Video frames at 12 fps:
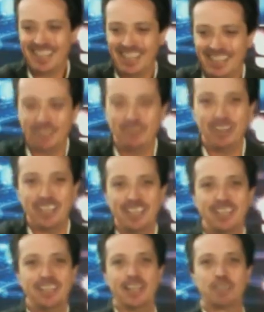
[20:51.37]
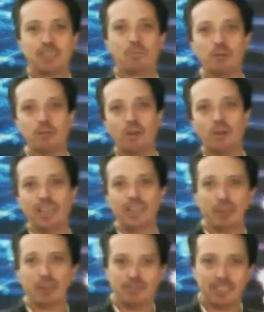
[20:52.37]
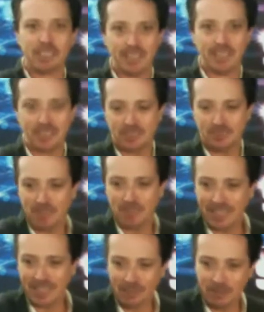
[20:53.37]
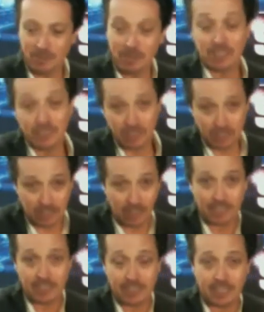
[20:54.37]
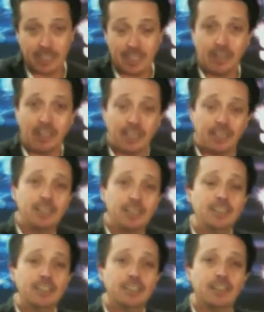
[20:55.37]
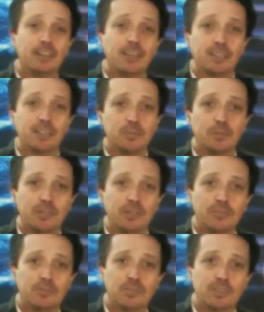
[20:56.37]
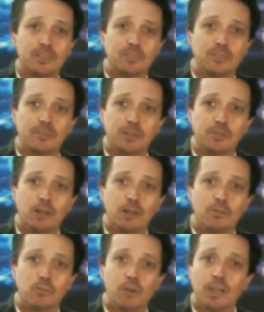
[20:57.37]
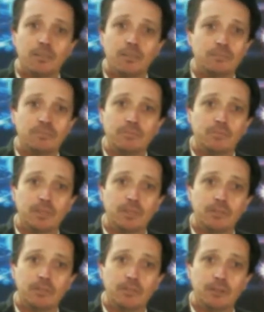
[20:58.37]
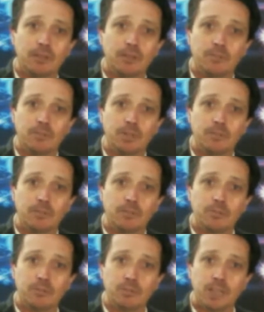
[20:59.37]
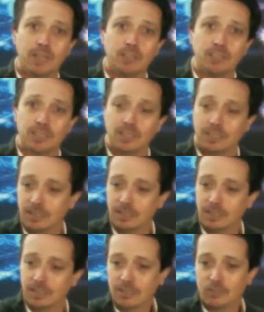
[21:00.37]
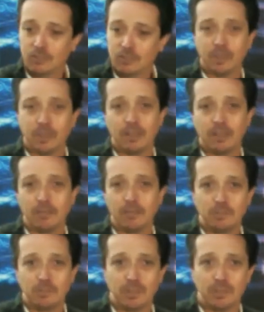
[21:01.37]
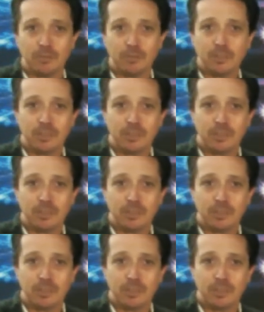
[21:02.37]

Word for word: anyway, that's probably why he gravitated to me. I would imagine, just like you said, they like they like the experience of just one on one, rather than people sort of gushing and tripping over themselves.